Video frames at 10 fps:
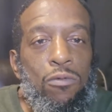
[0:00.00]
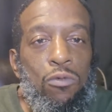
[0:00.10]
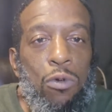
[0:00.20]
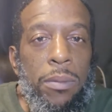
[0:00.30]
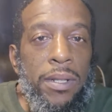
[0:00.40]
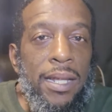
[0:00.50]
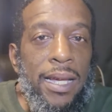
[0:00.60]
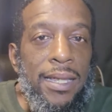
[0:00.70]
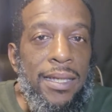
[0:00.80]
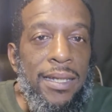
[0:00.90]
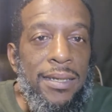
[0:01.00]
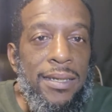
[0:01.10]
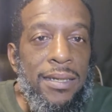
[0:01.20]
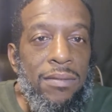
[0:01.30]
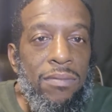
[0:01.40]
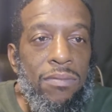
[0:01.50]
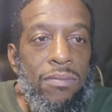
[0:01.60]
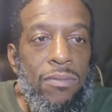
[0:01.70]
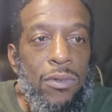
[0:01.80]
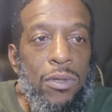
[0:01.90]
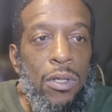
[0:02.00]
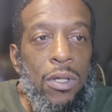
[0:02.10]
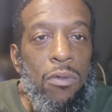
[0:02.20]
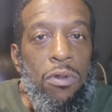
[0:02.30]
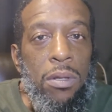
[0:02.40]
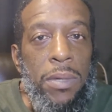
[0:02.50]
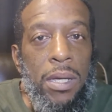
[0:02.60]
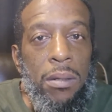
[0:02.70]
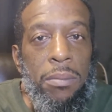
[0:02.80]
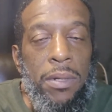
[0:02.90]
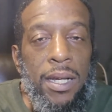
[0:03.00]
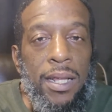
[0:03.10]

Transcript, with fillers: women like this when you meet them in the